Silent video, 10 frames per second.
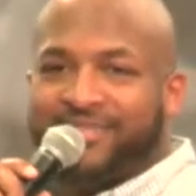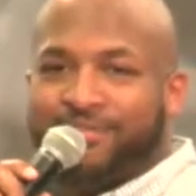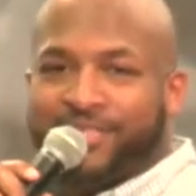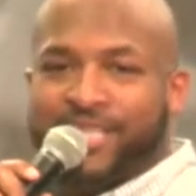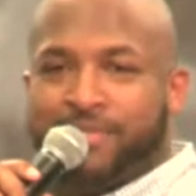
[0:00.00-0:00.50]

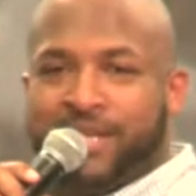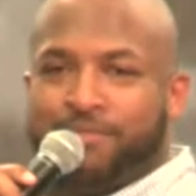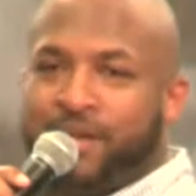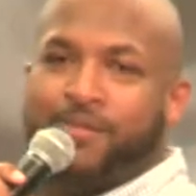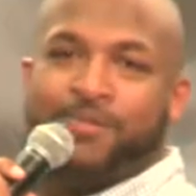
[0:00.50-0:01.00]
My son made the
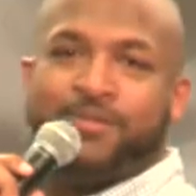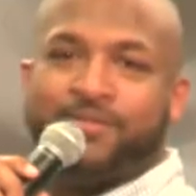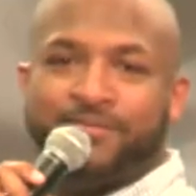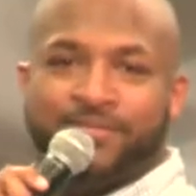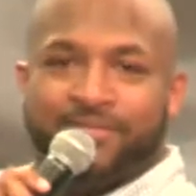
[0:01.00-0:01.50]
paper.
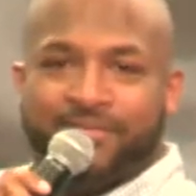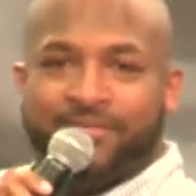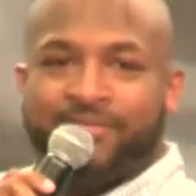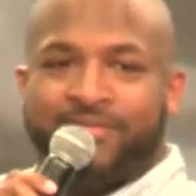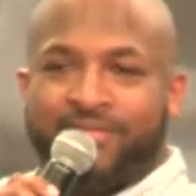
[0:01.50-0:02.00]

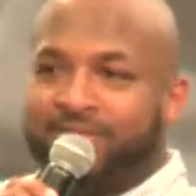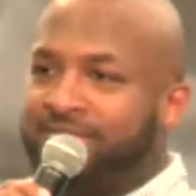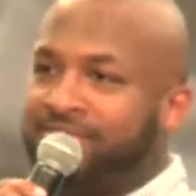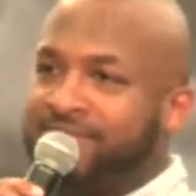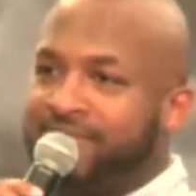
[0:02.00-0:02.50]

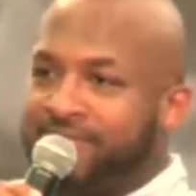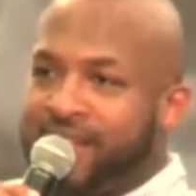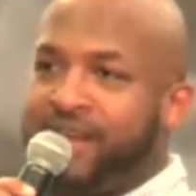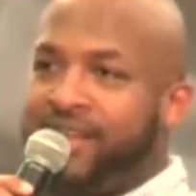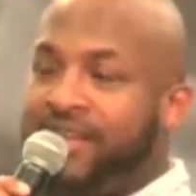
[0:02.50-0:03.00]

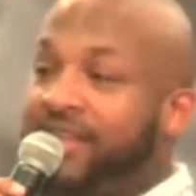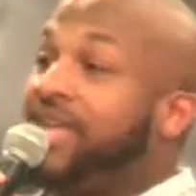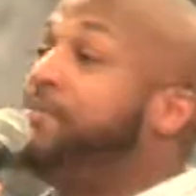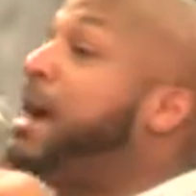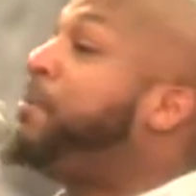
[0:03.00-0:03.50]
None of that.
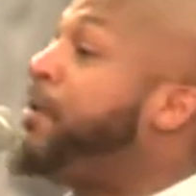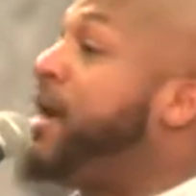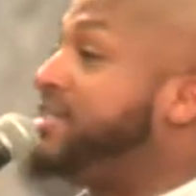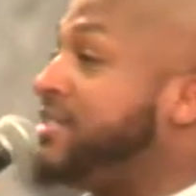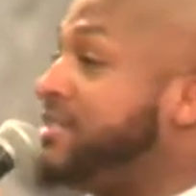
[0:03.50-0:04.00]
In my
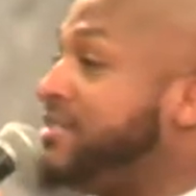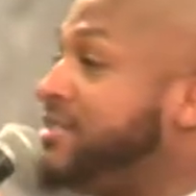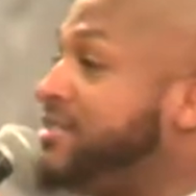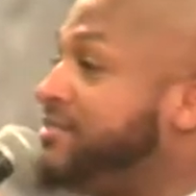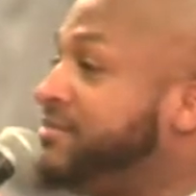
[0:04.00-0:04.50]
presence.